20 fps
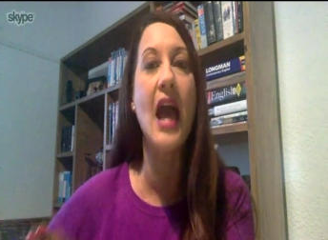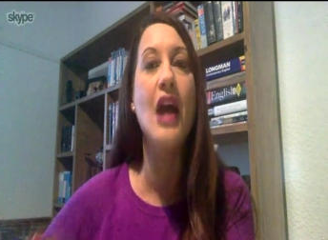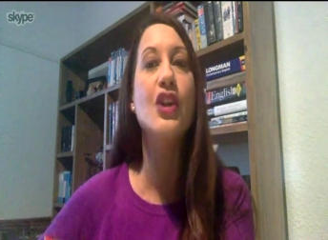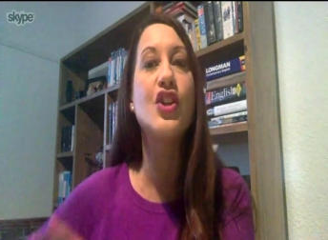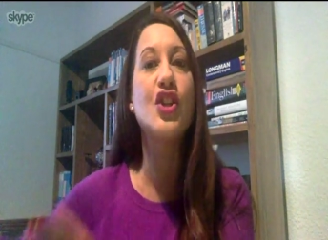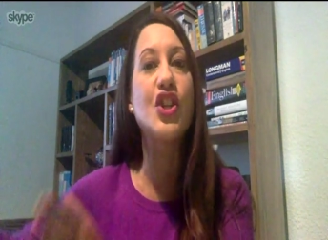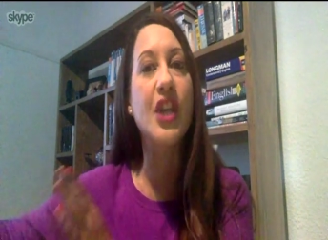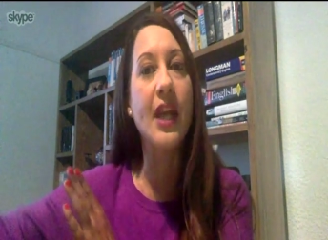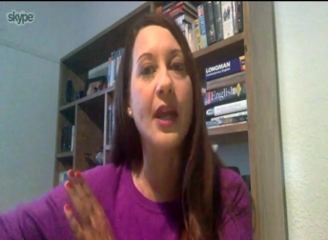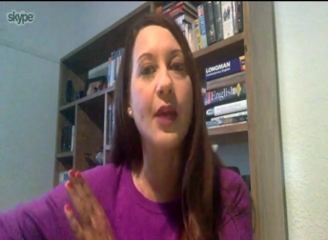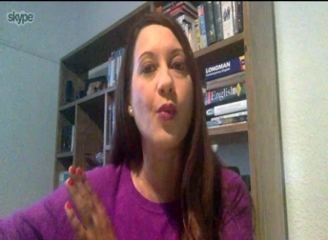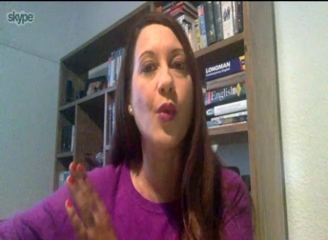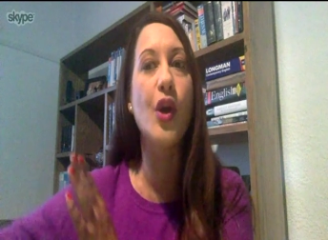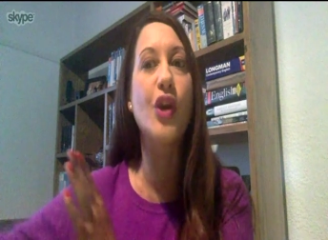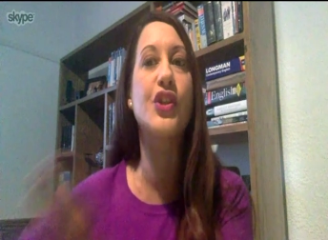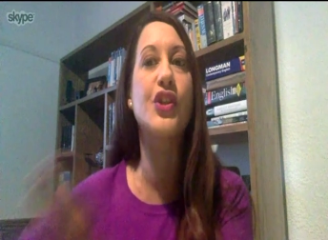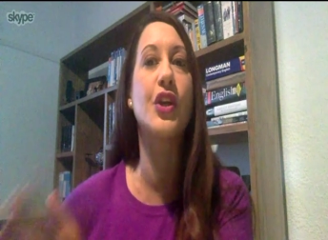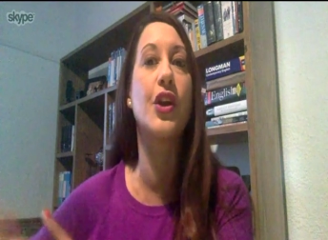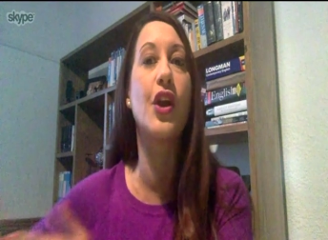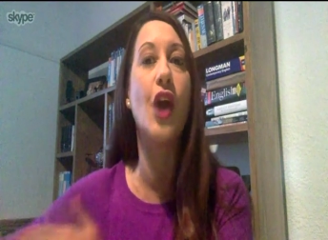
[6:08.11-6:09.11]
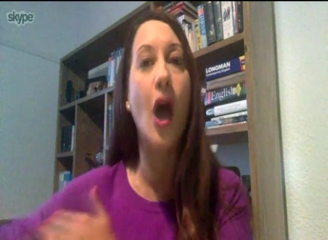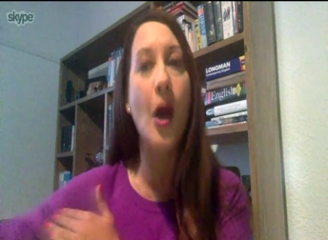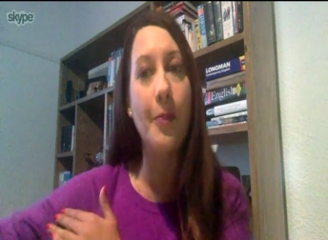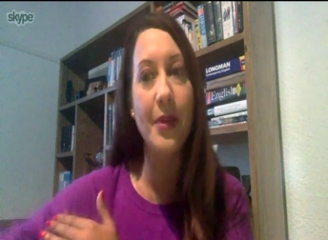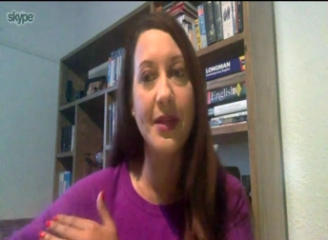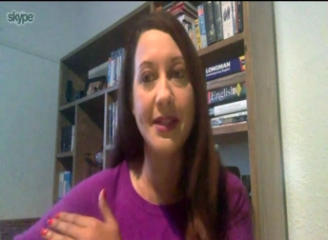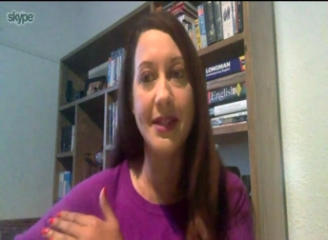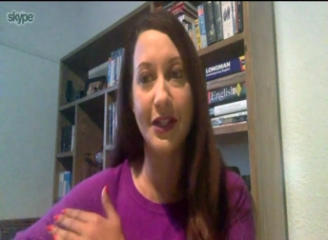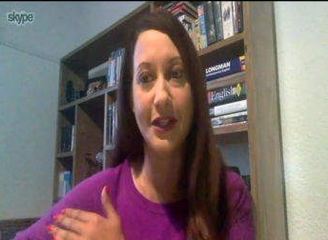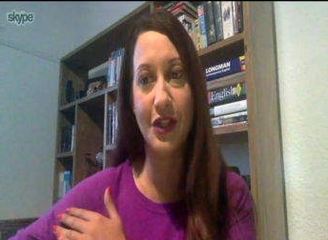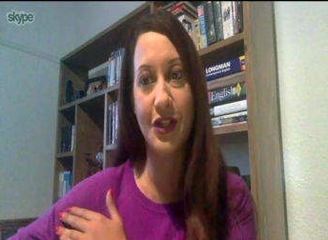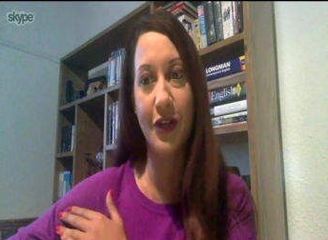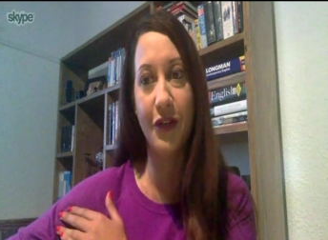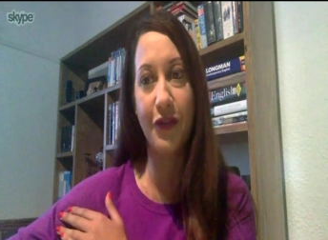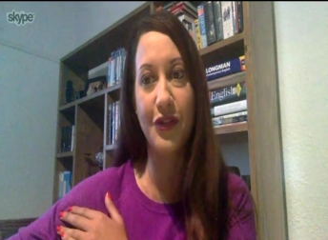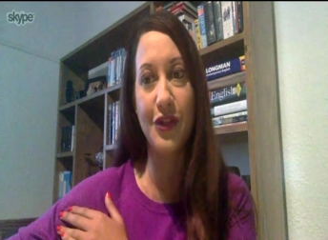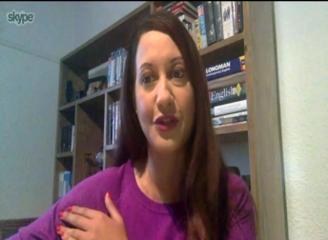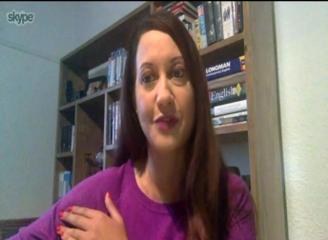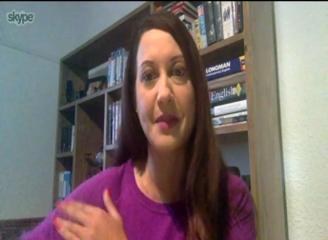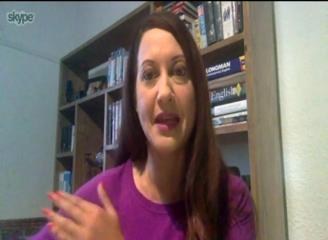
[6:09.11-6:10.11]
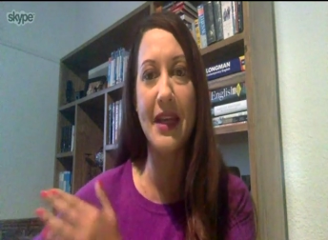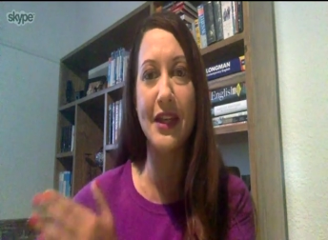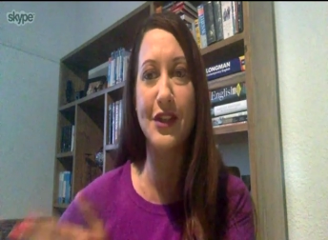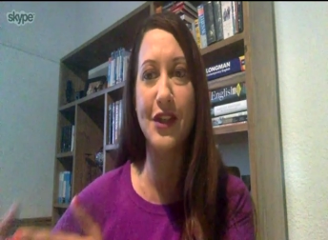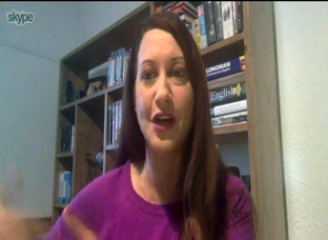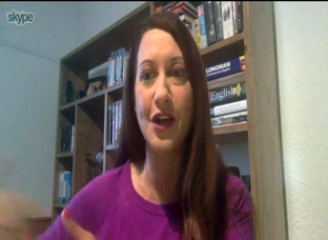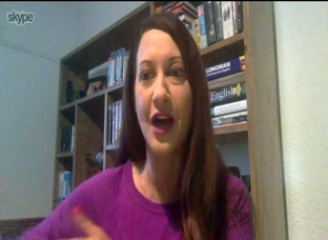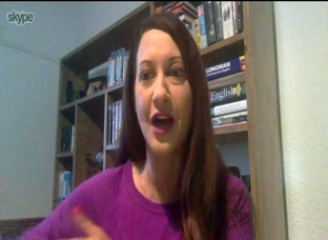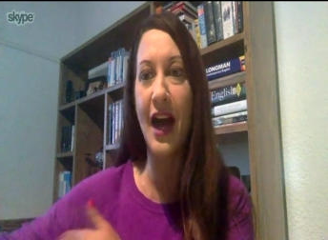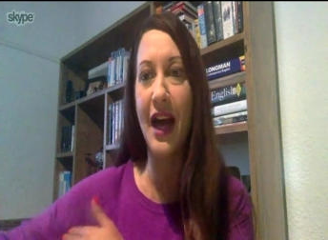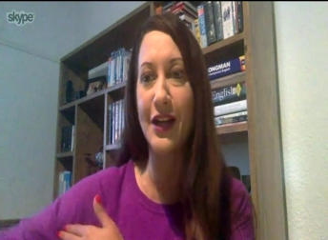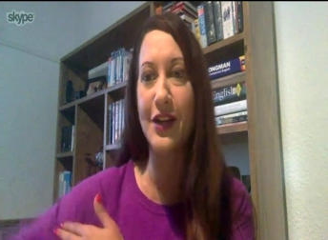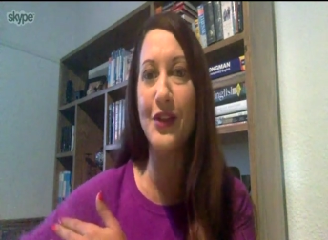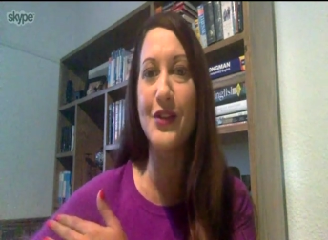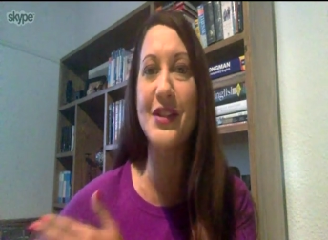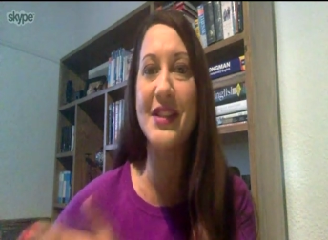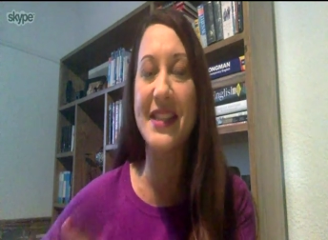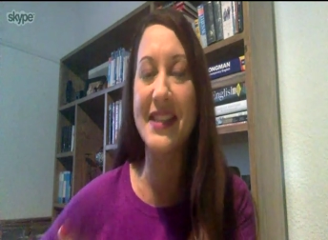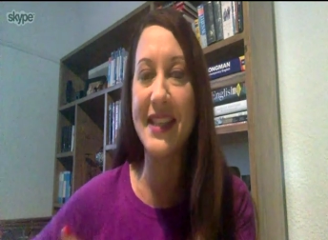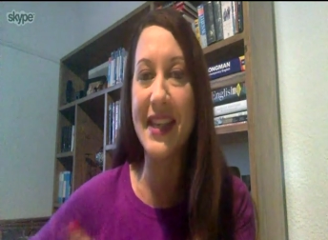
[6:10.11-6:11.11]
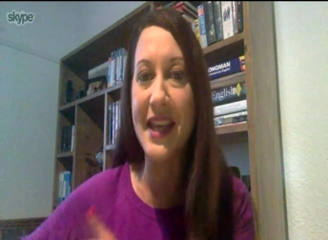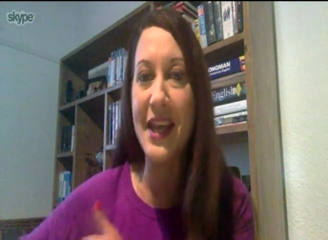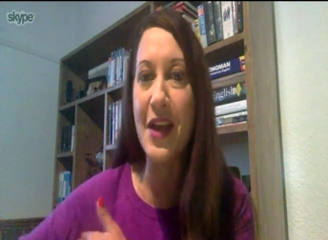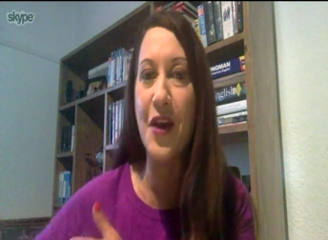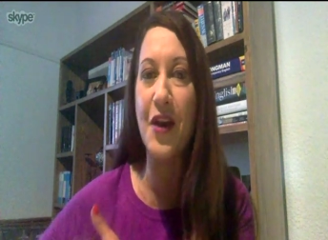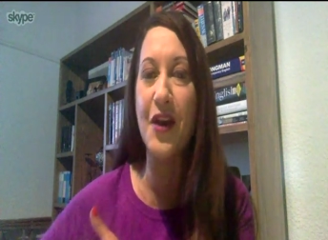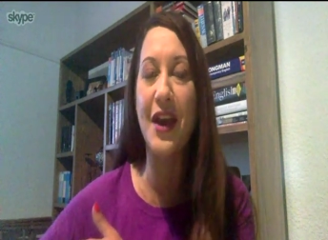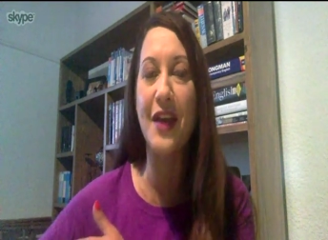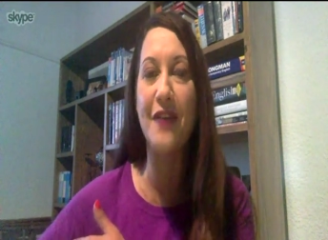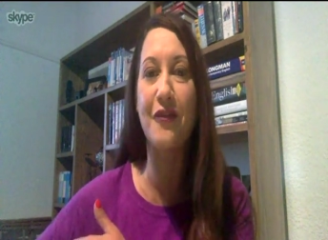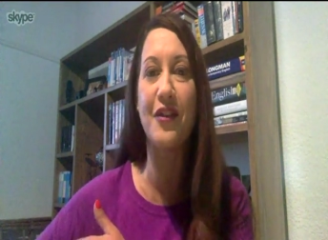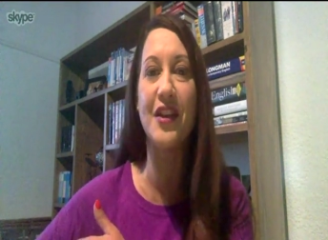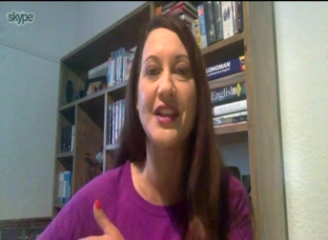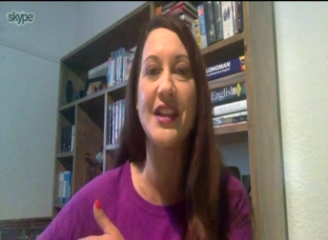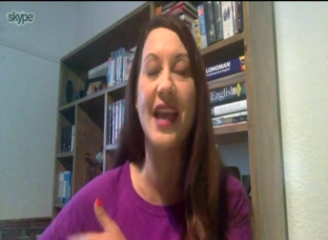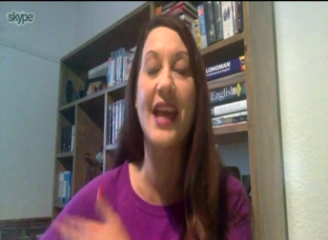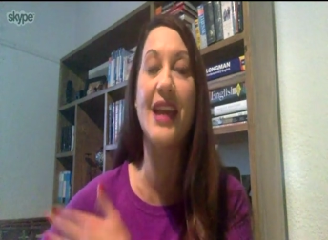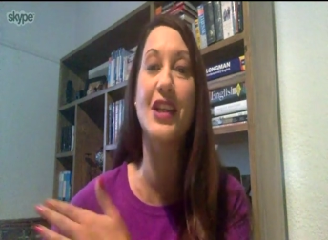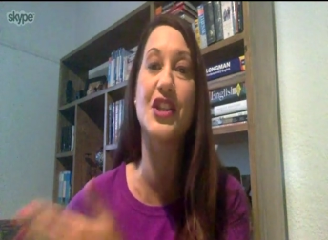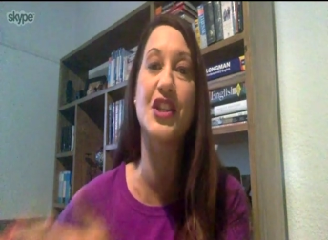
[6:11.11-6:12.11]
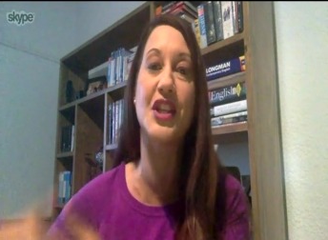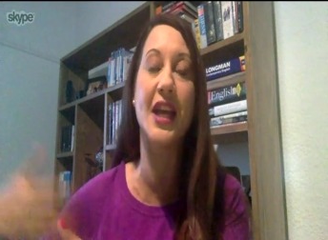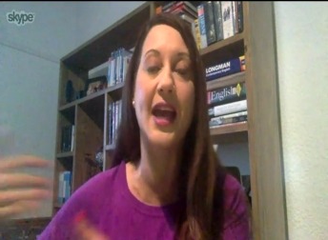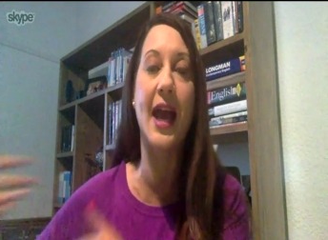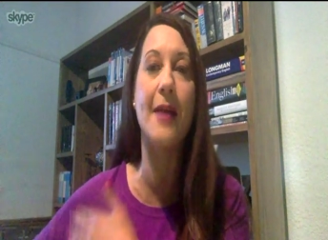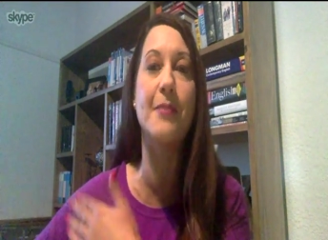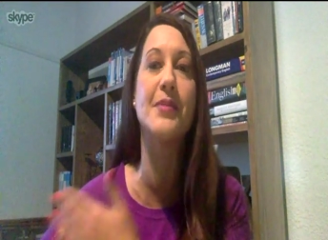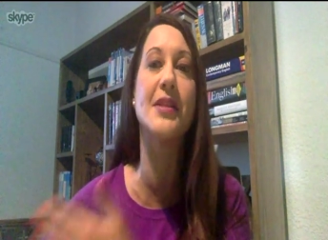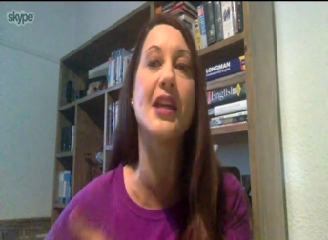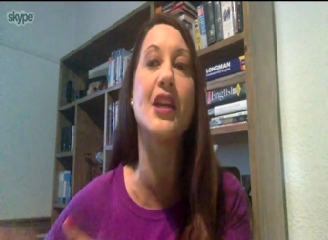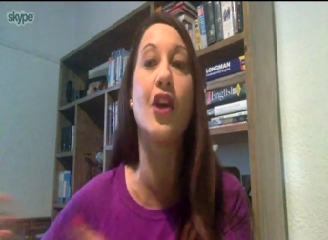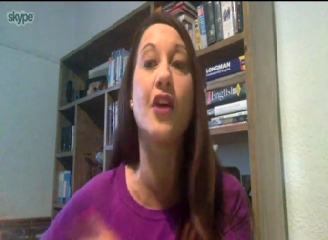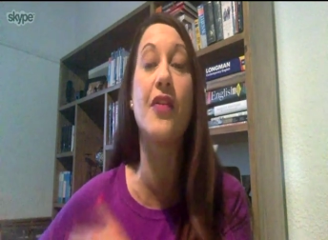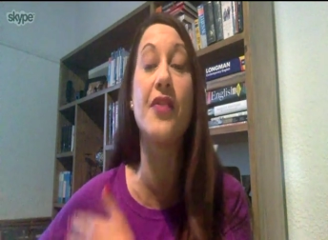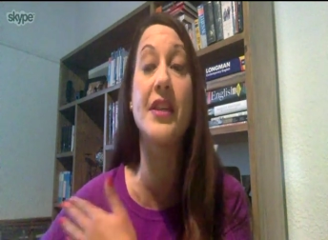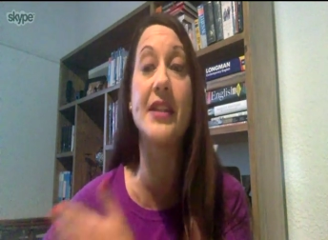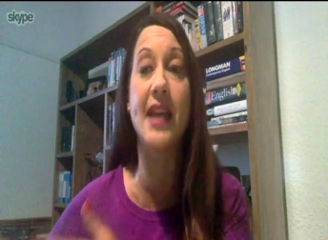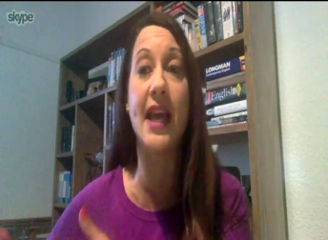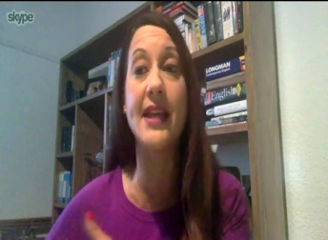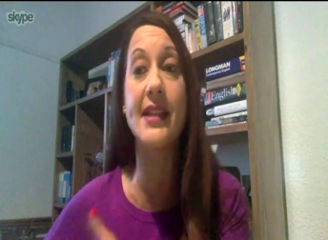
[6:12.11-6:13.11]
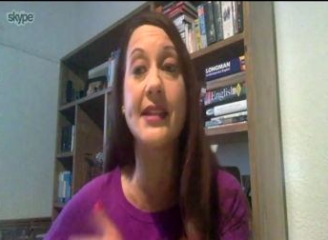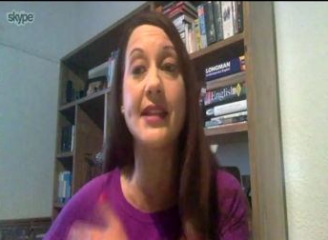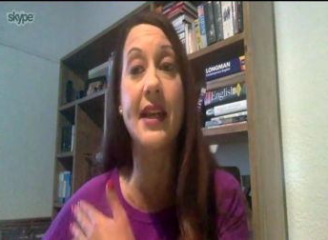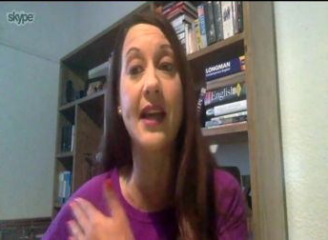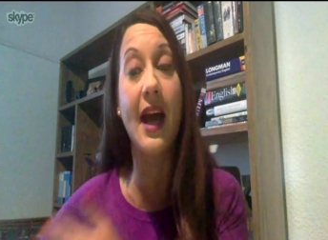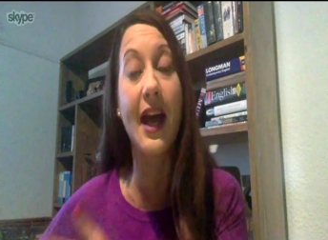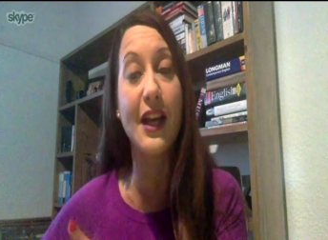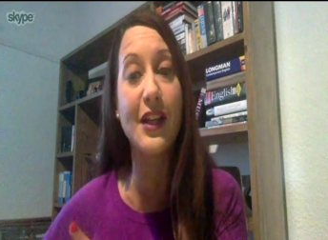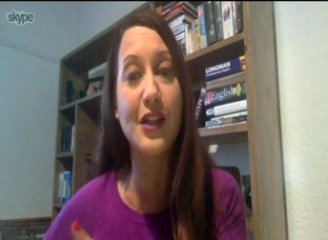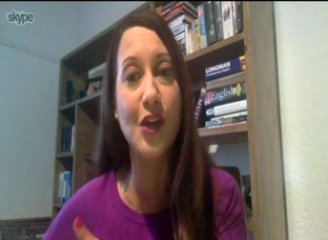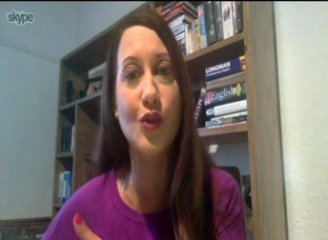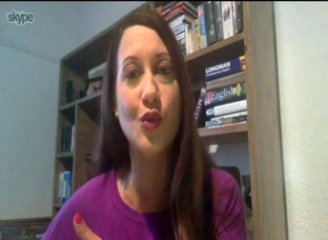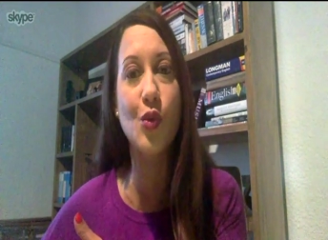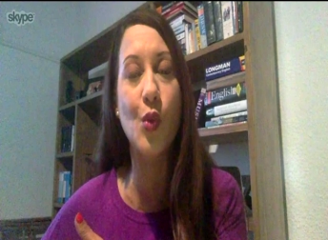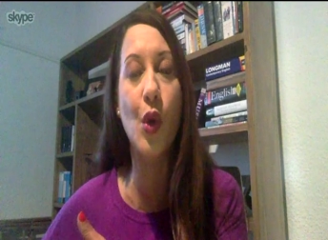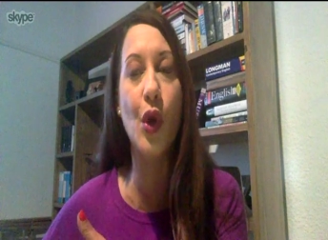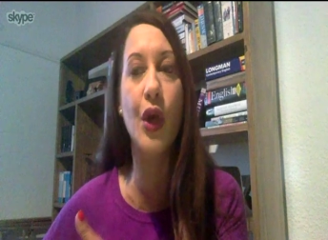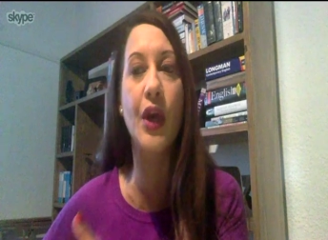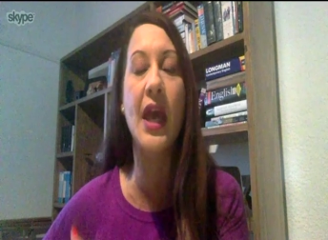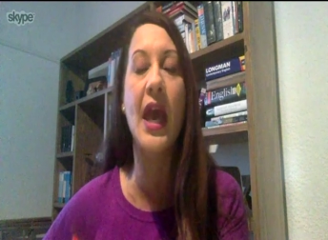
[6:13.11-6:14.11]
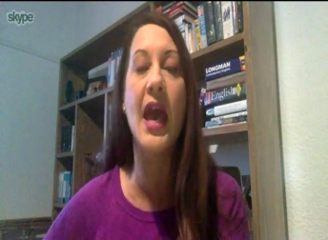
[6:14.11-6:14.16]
She works on an opposite shift to me, so I don't see her every day. She comes on the days that I don't work